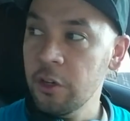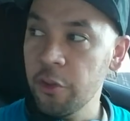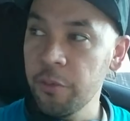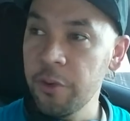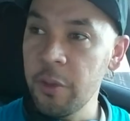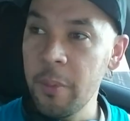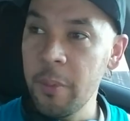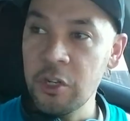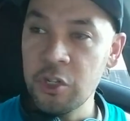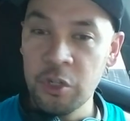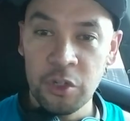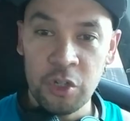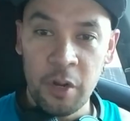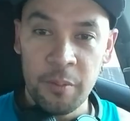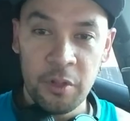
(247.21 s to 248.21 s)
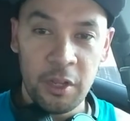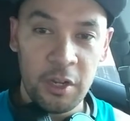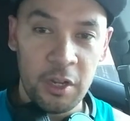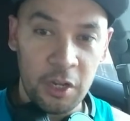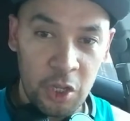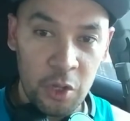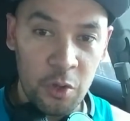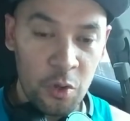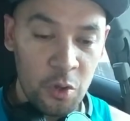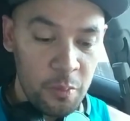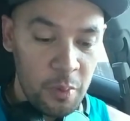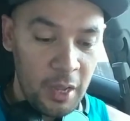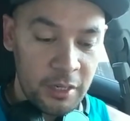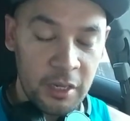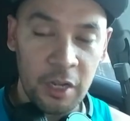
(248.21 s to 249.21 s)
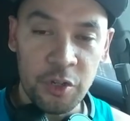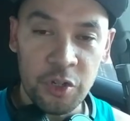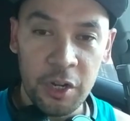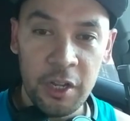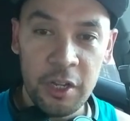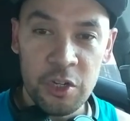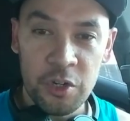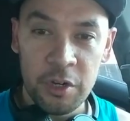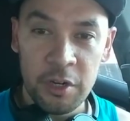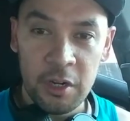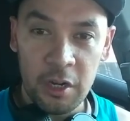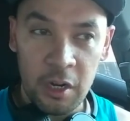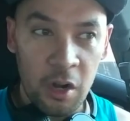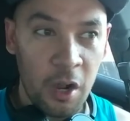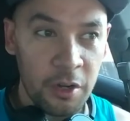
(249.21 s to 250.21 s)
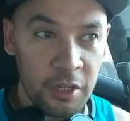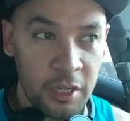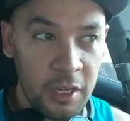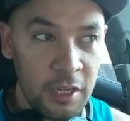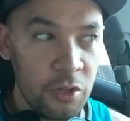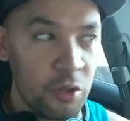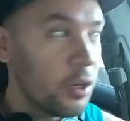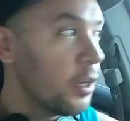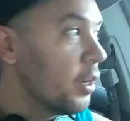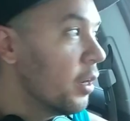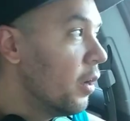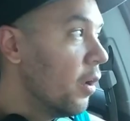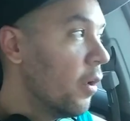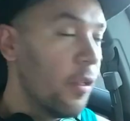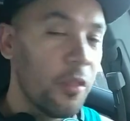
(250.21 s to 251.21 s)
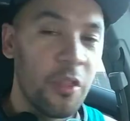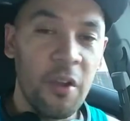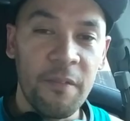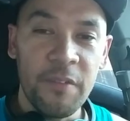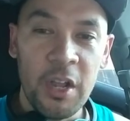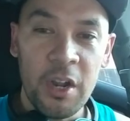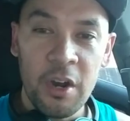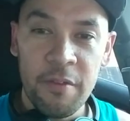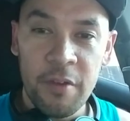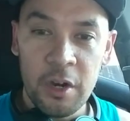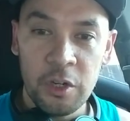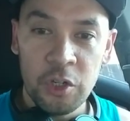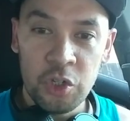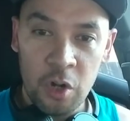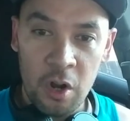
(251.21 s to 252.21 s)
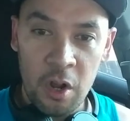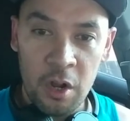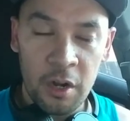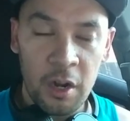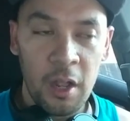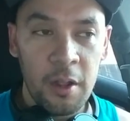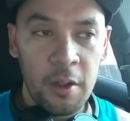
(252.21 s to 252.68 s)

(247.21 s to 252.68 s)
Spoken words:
3-dimensional geometry, like a cube, a tetrahedron, an octahedron, they're very, very strong.